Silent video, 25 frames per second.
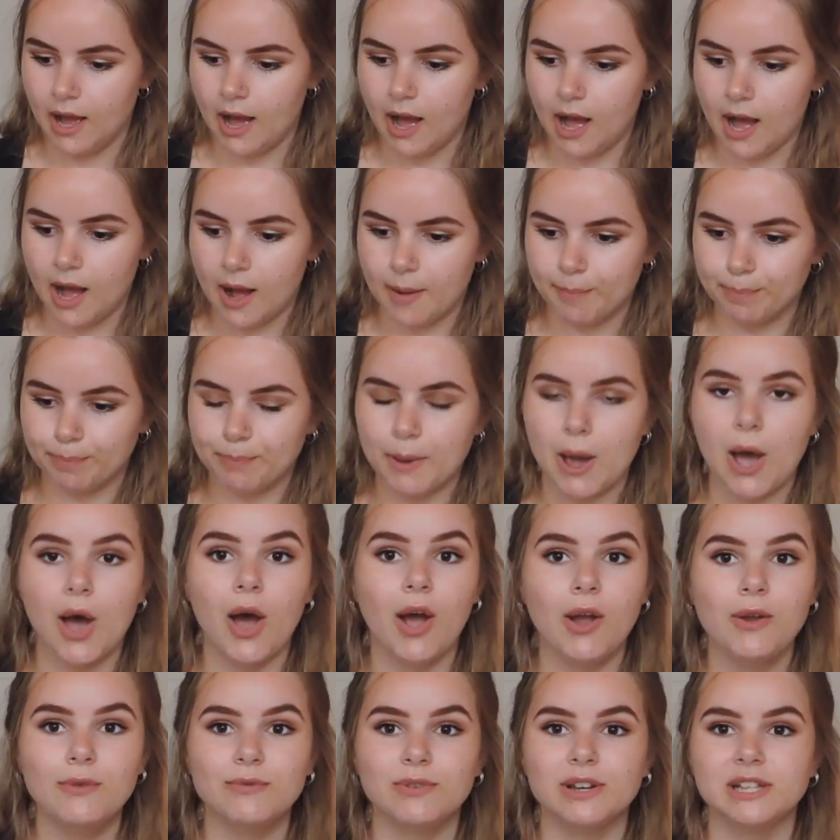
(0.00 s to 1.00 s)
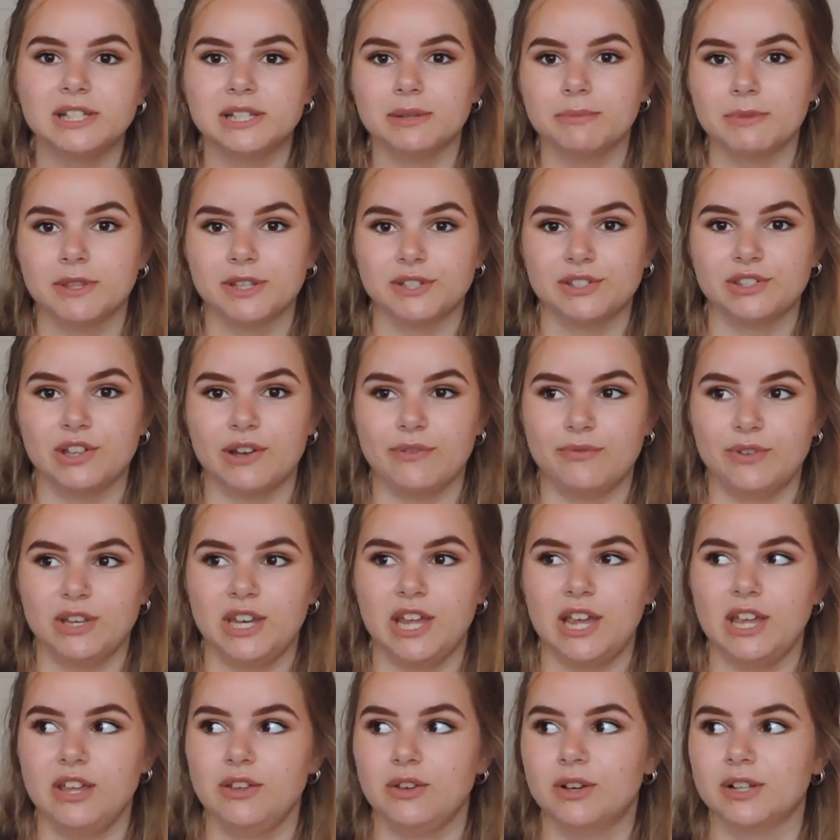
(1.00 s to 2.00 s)
but hopefully some of the stuff in
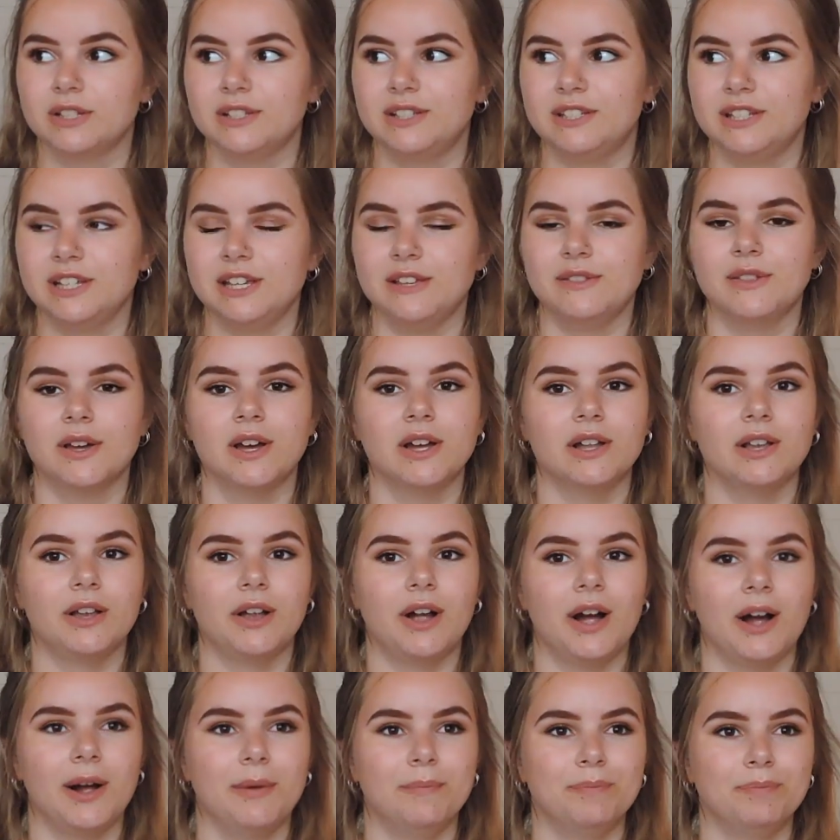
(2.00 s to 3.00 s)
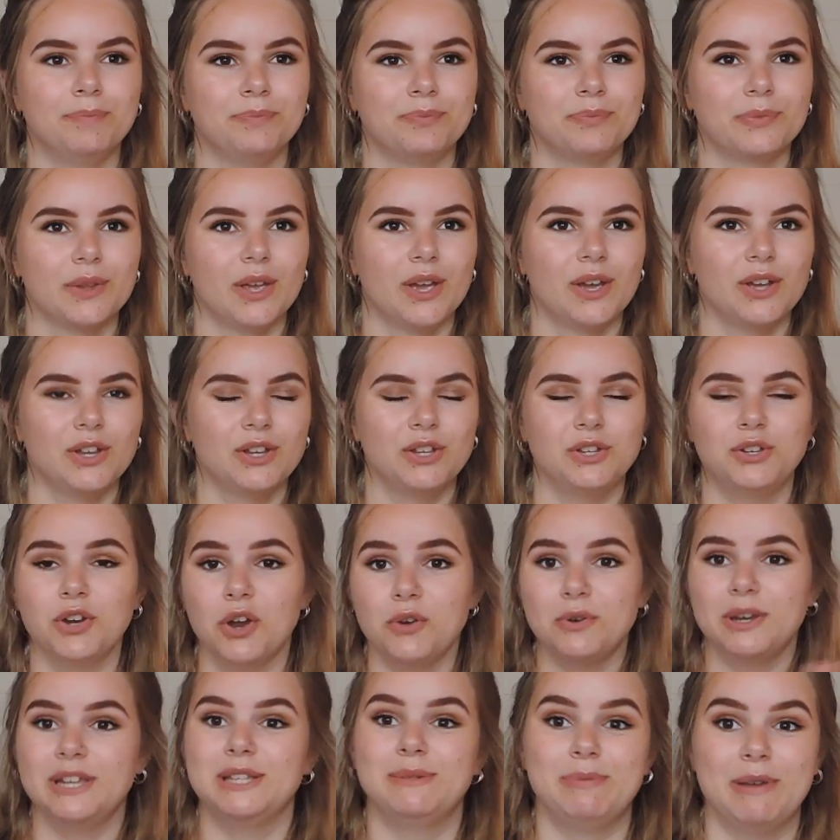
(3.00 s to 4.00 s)
here you can see that you
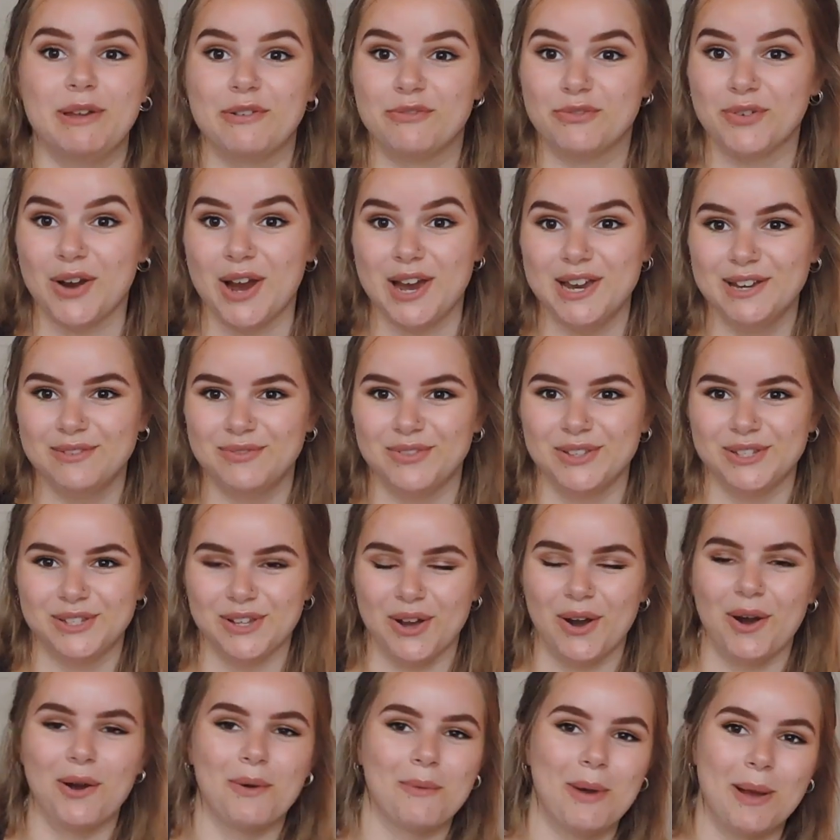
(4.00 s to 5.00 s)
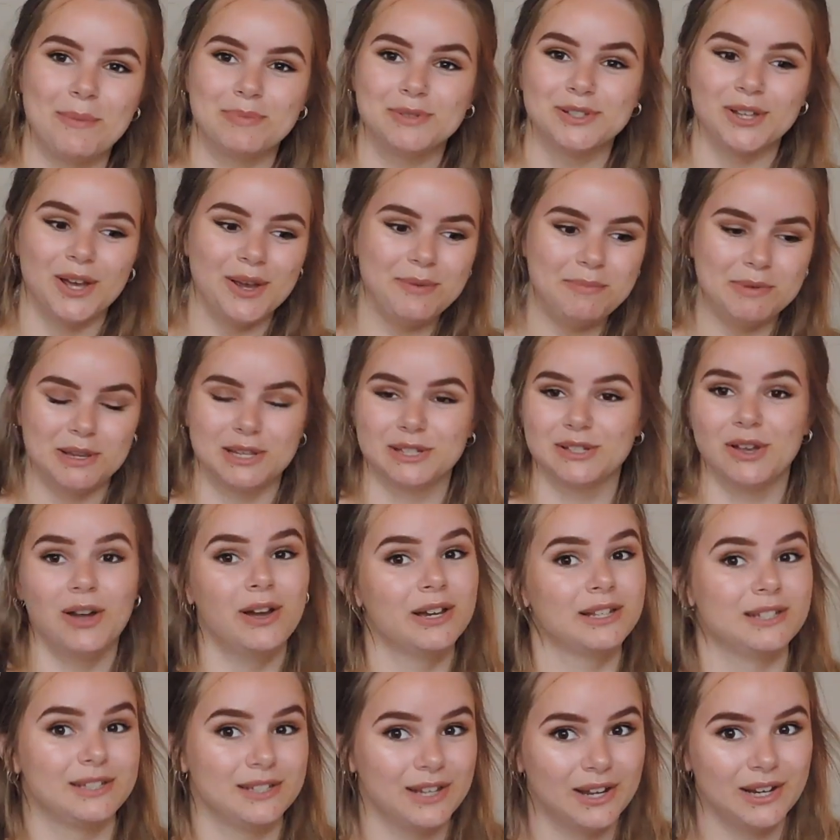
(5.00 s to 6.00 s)
don't need to be afraid of the Zara website, because
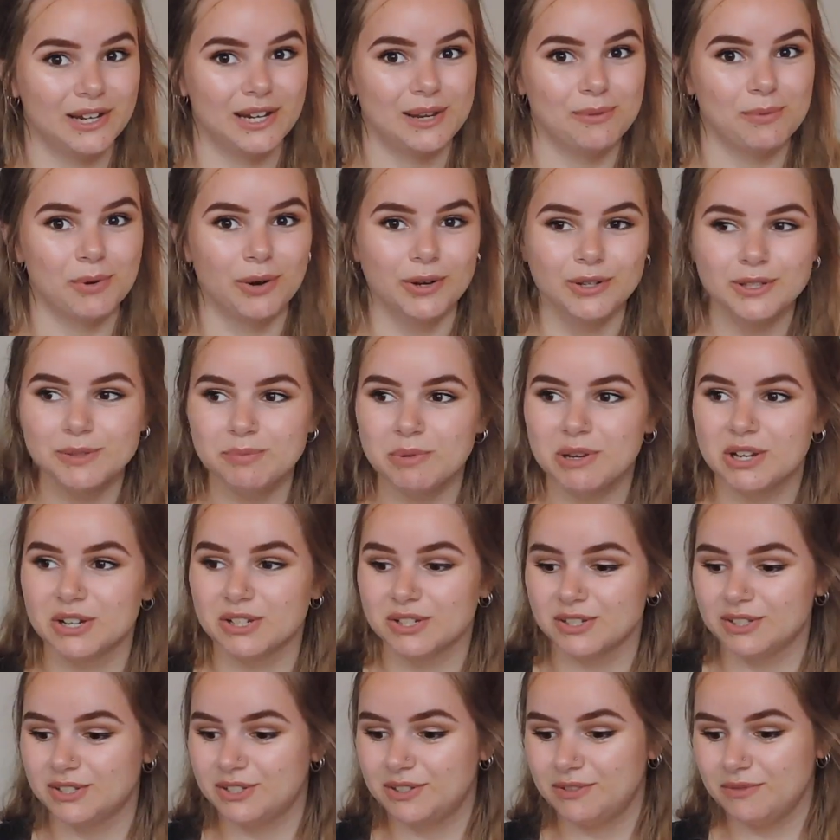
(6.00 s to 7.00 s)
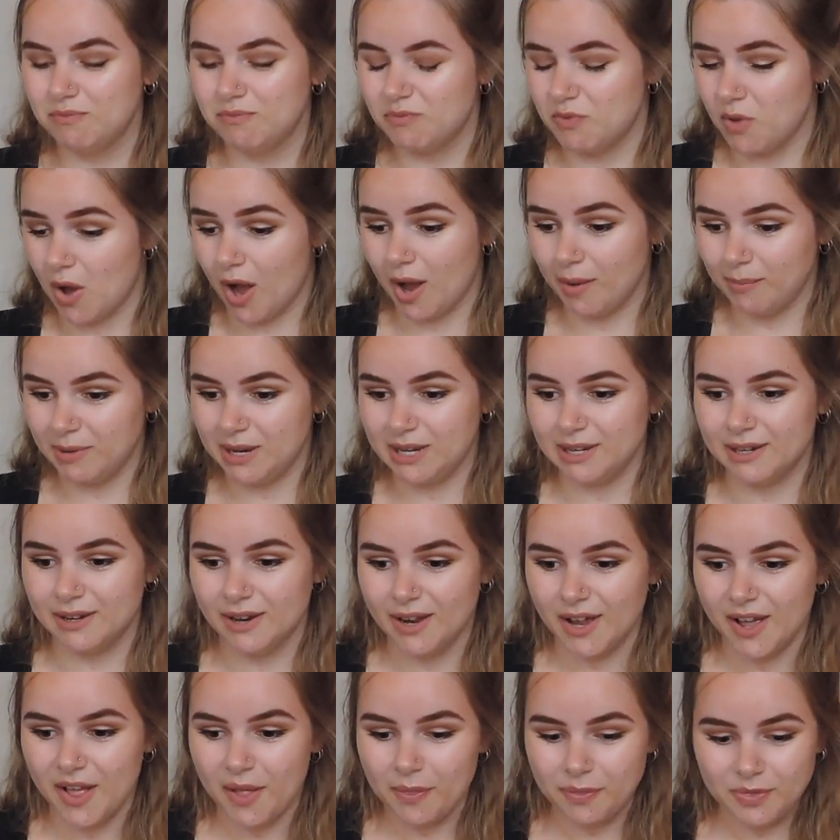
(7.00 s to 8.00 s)
I certainly was, because I mean
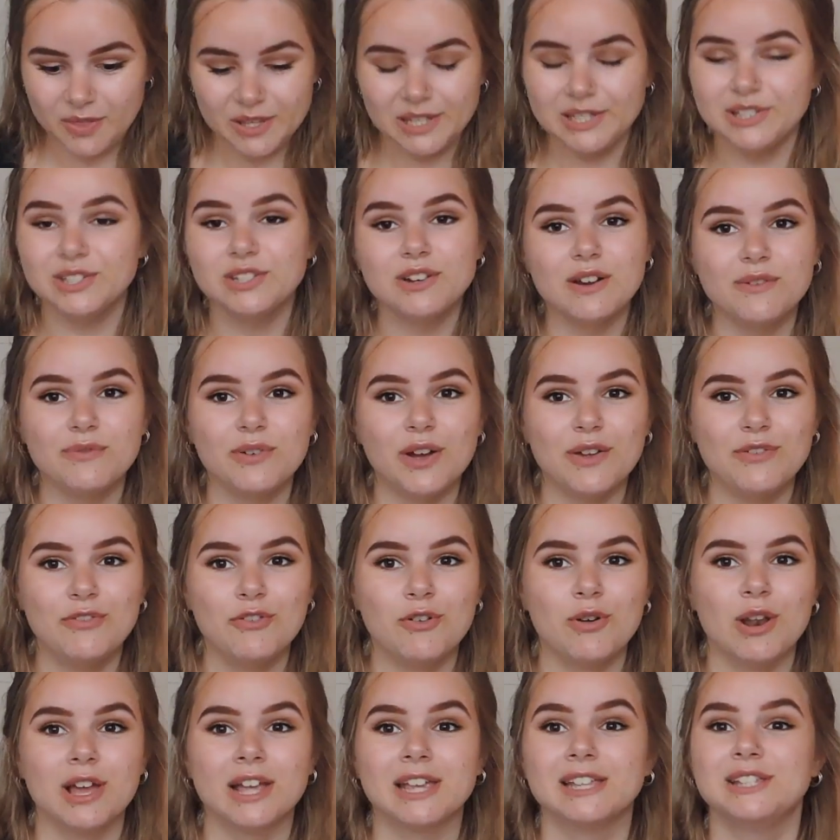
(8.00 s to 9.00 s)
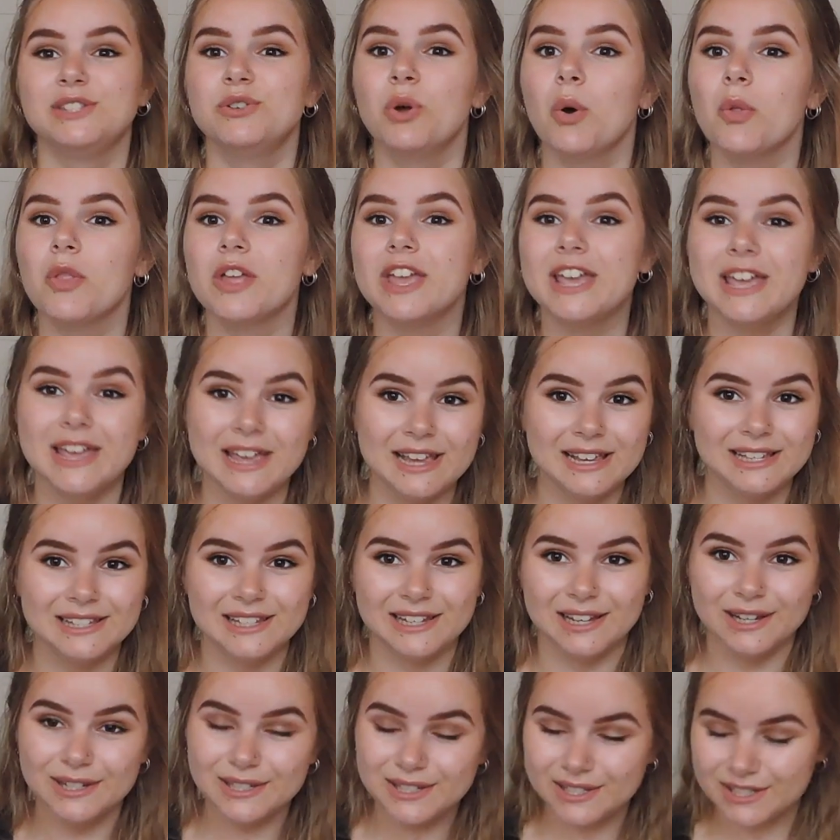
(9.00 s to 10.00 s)
this stuff I feel like is not the
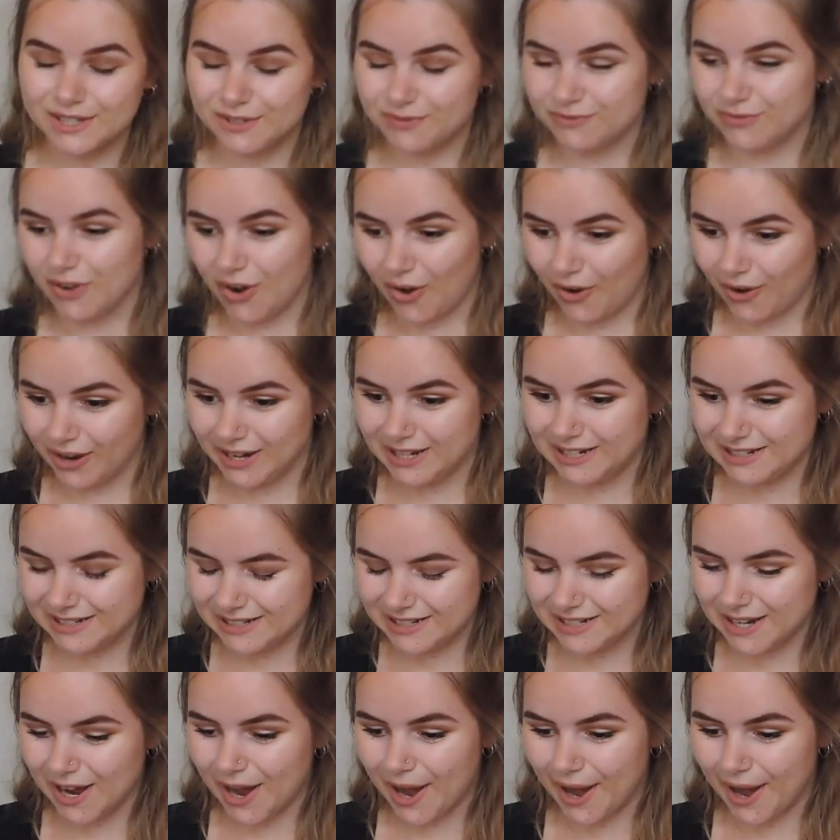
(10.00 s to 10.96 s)
easiest to find